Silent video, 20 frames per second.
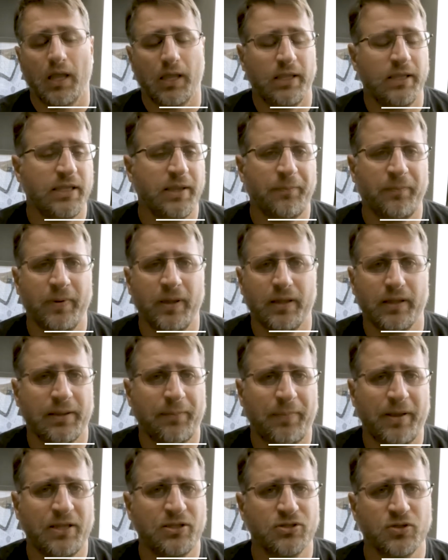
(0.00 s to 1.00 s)
It
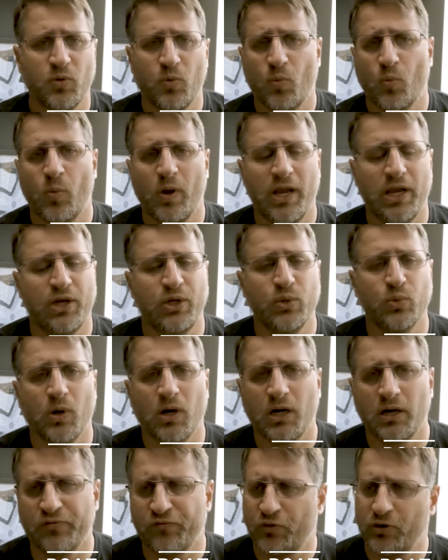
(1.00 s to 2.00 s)
depends on where you
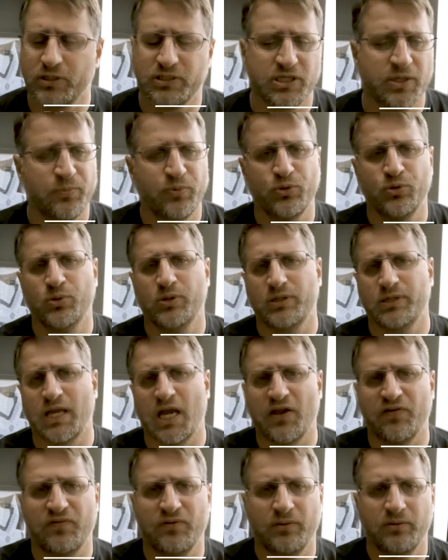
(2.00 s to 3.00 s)
are. For example, you are
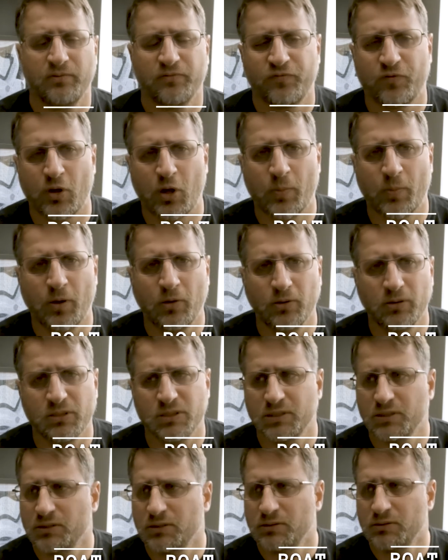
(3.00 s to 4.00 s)
diving from a
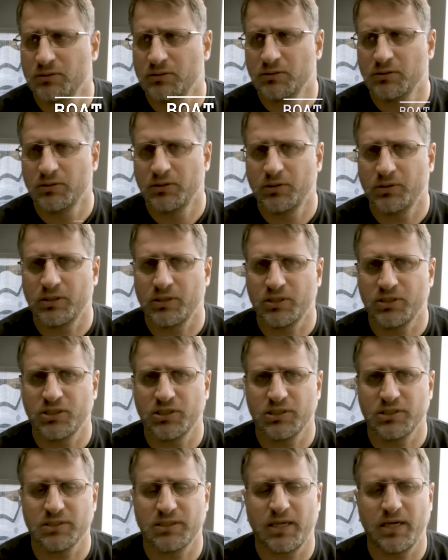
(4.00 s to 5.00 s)
boat. You can
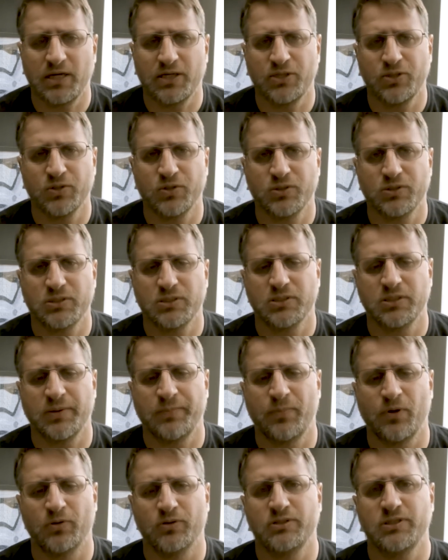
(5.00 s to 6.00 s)
just then use the
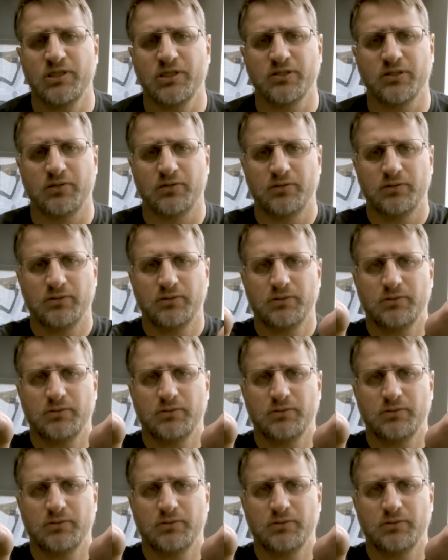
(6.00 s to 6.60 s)
boat signal.